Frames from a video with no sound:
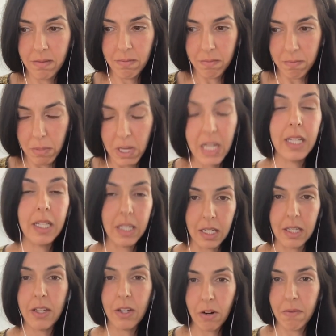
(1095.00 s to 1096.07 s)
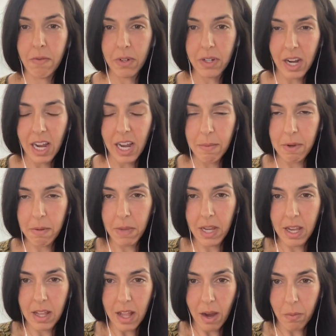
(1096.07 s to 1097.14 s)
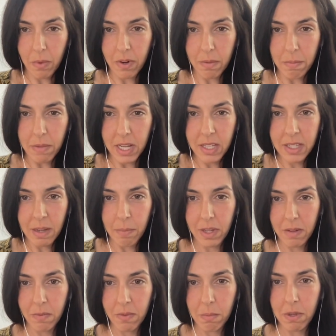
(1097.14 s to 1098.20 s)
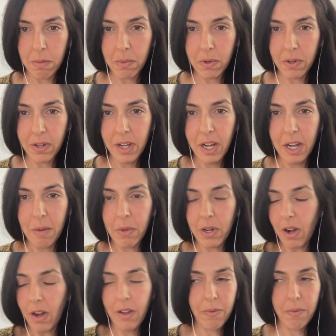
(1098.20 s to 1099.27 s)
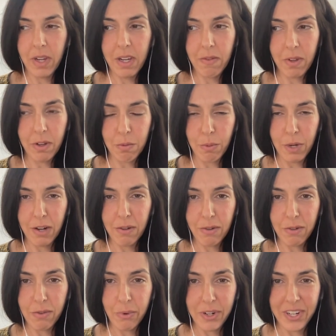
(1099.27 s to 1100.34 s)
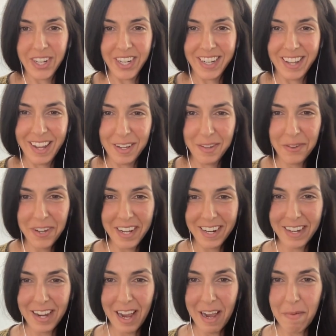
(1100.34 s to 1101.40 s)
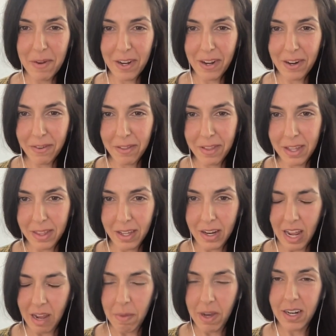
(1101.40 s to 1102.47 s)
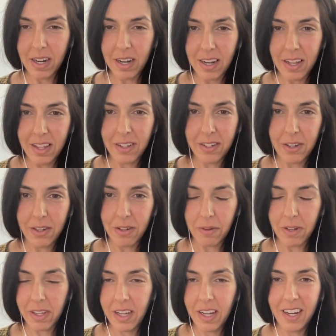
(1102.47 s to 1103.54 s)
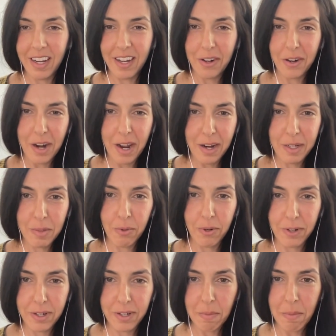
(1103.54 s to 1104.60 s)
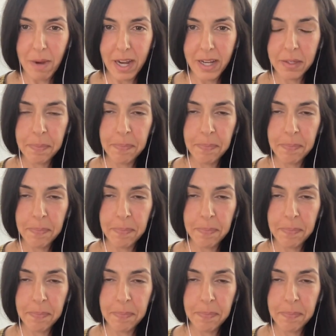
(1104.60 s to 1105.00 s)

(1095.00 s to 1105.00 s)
be consistent over time in making that word mean something for people. But all three of those browsers were successful at a time. And I don't think the name had anything to do with Internet Explorer's demise.